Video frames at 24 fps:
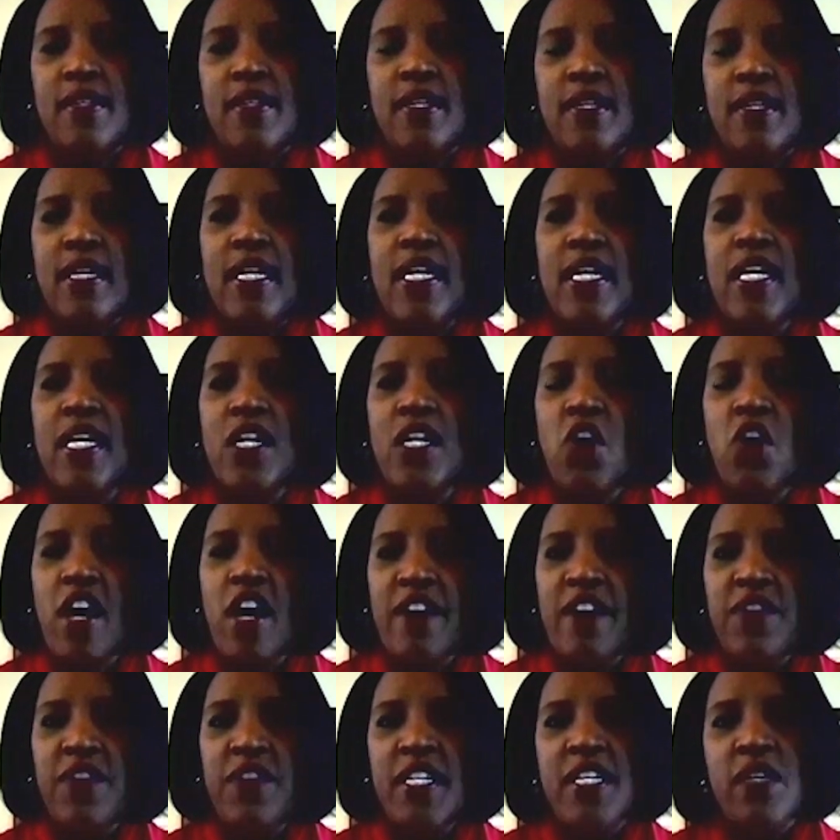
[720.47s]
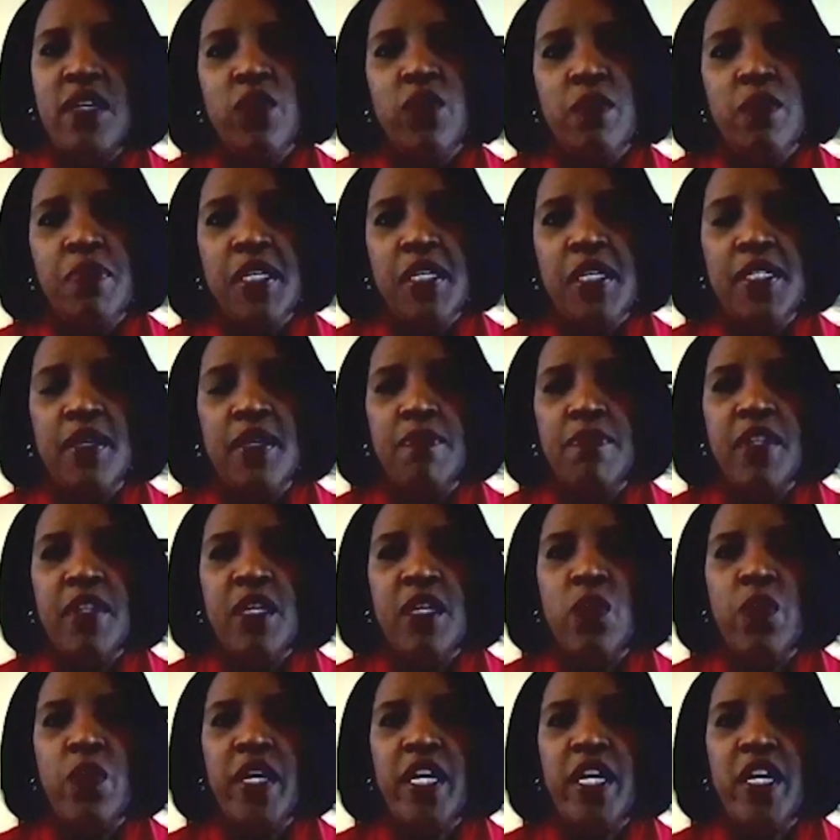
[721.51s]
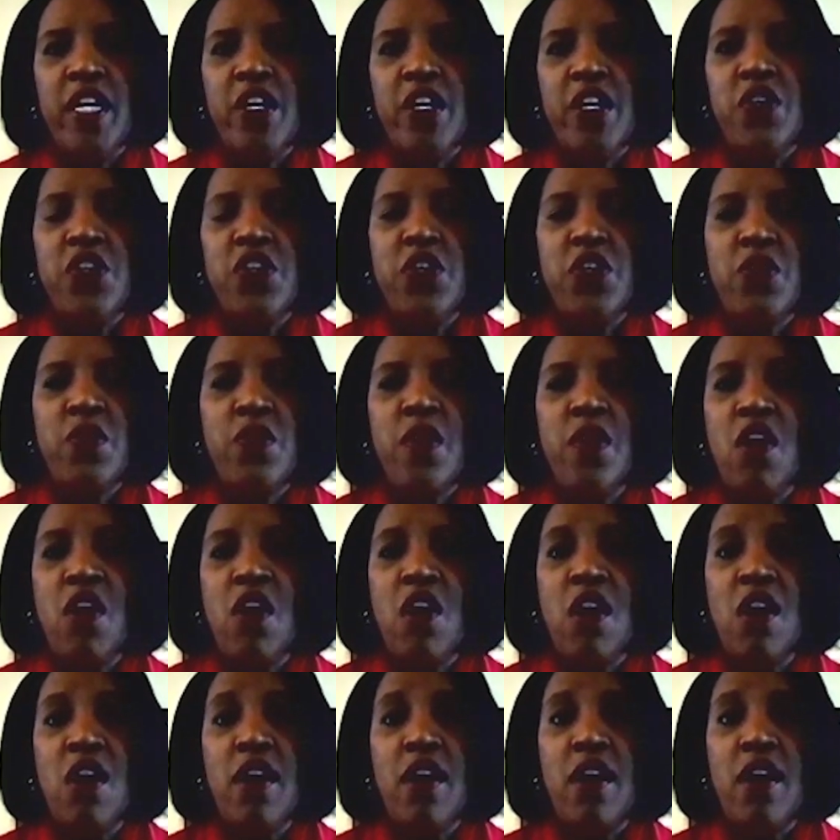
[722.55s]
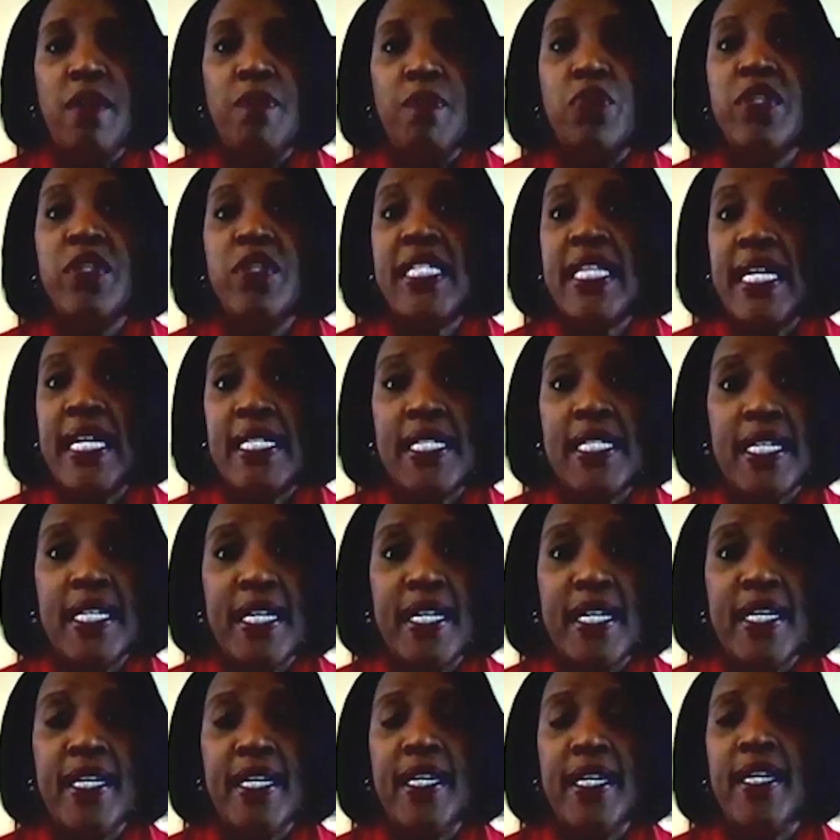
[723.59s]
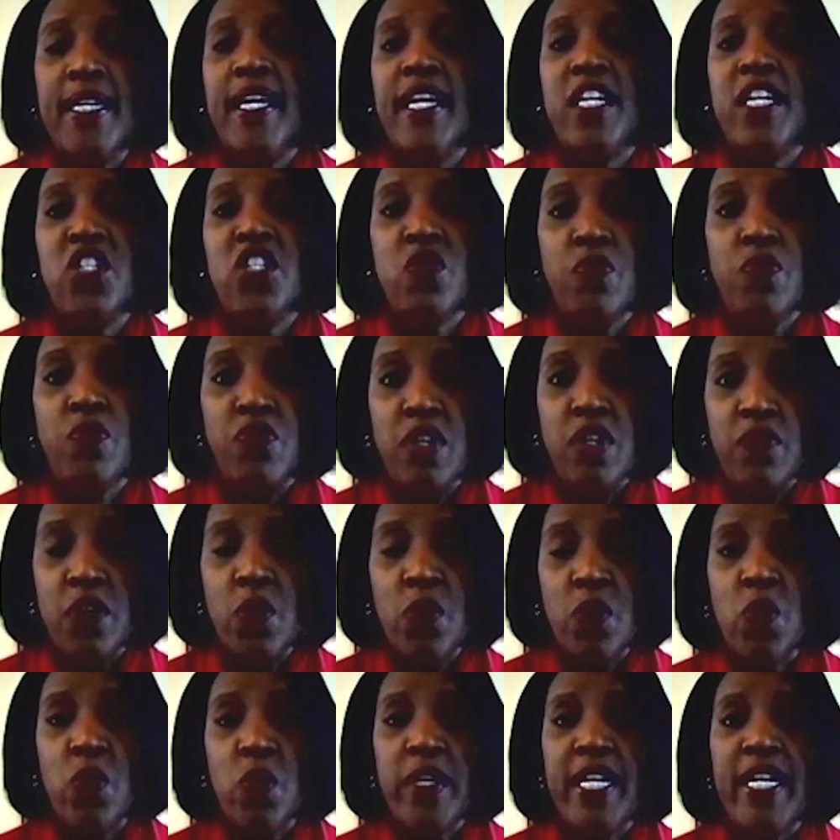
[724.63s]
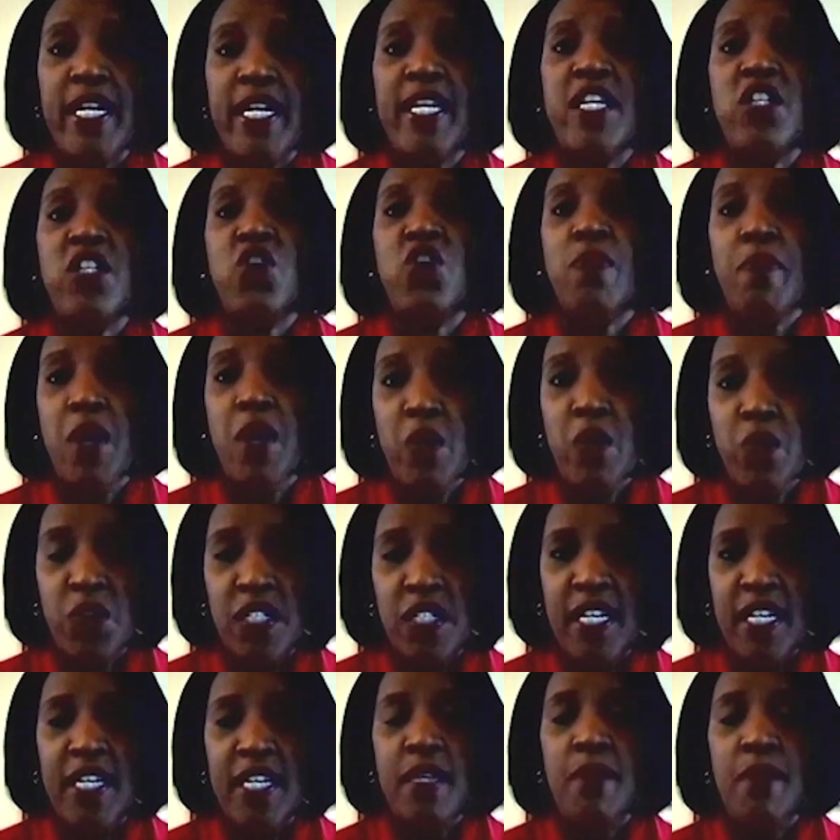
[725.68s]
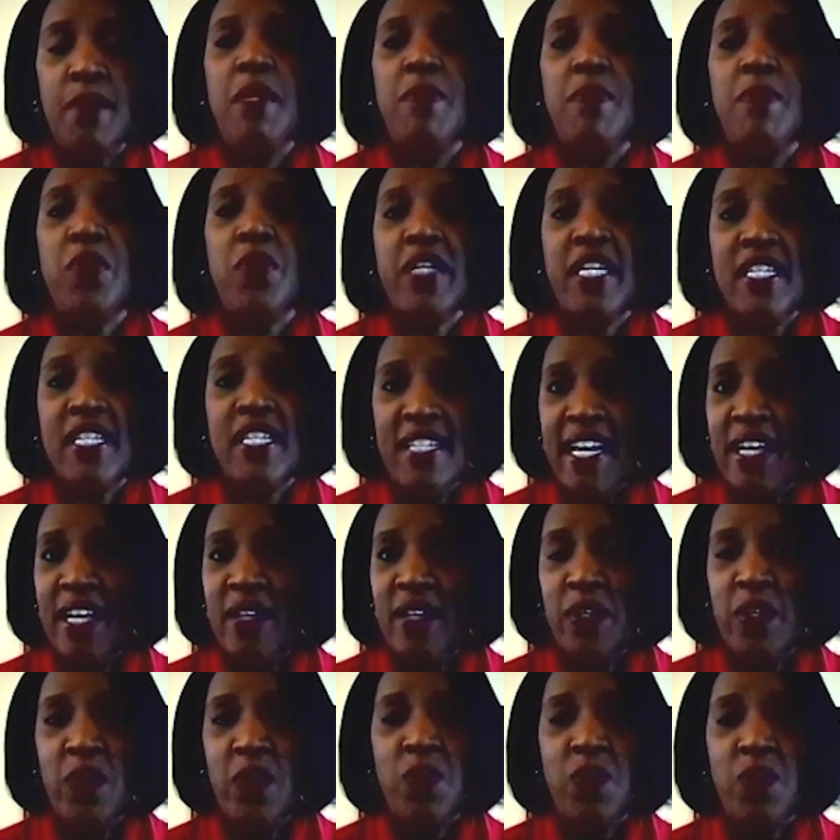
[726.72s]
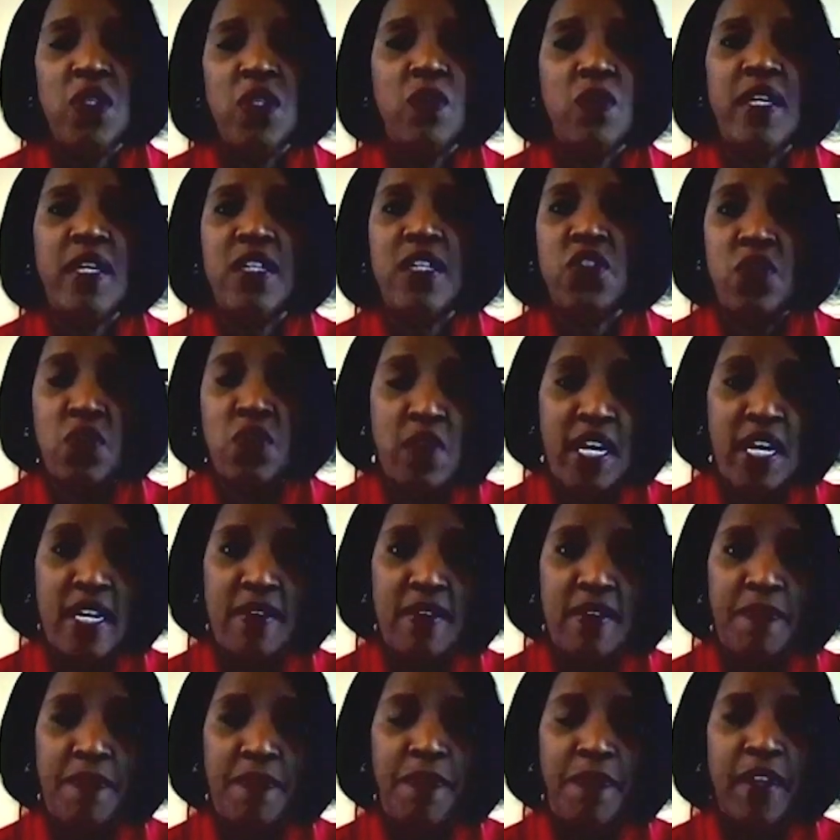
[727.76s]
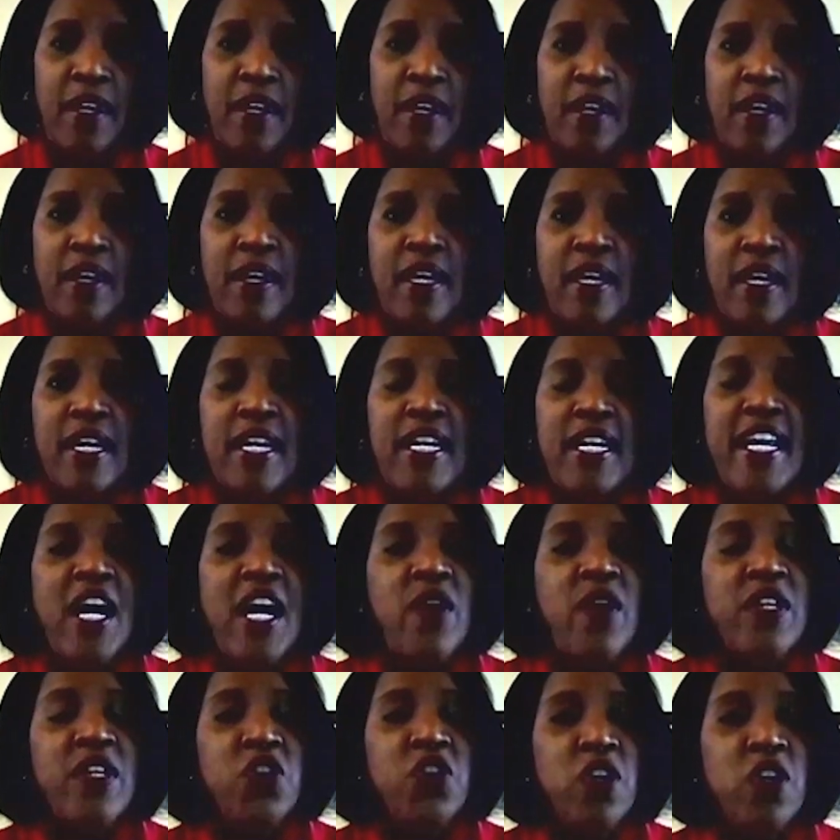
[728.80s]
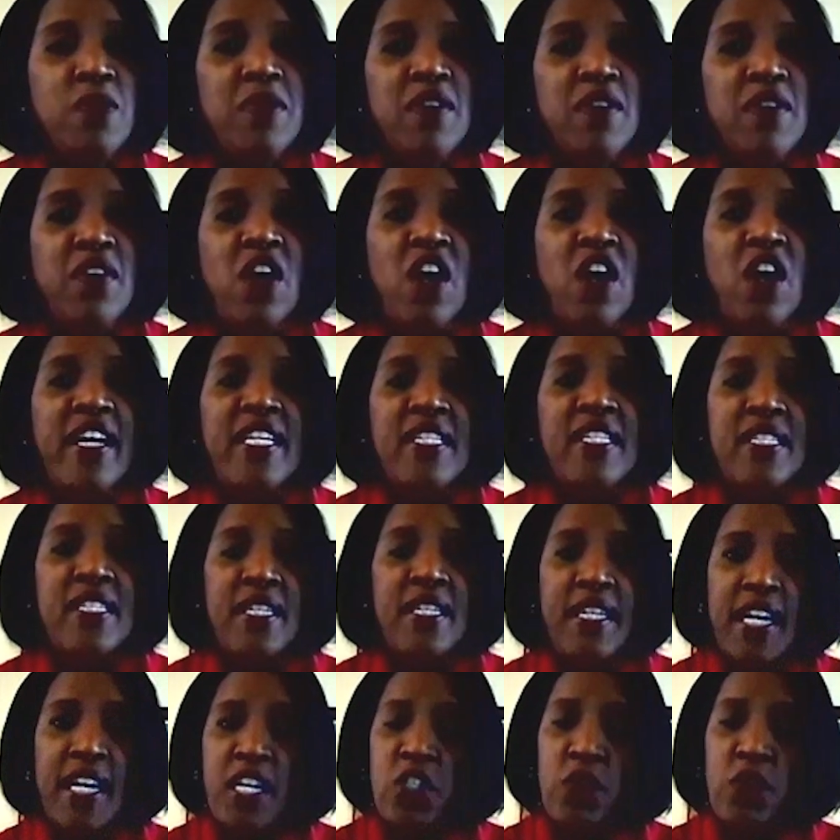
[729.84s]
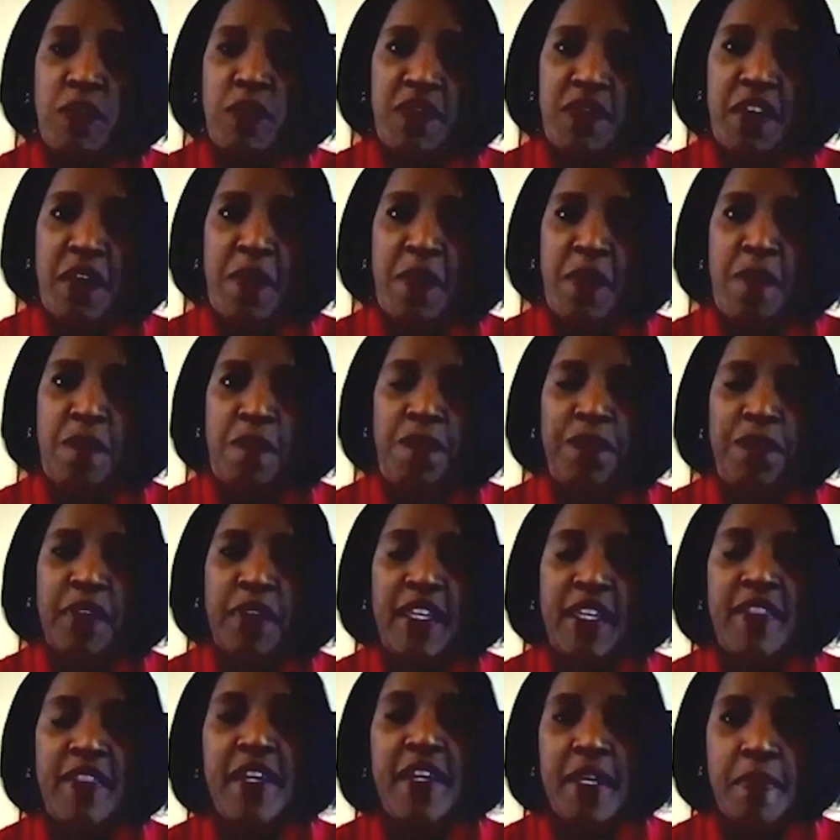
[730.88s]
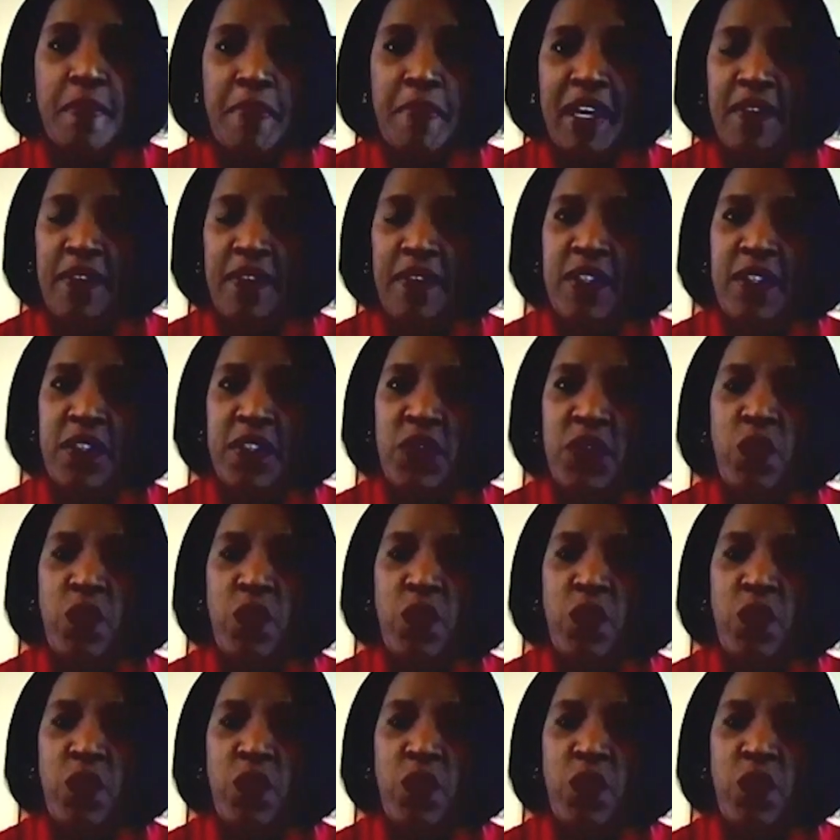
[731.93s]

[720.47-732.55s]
And often it would be something where you are presenting and you're pre-recording and you're posting and people can download. So that's great. Now, in terms of the audience engagement though, think about this.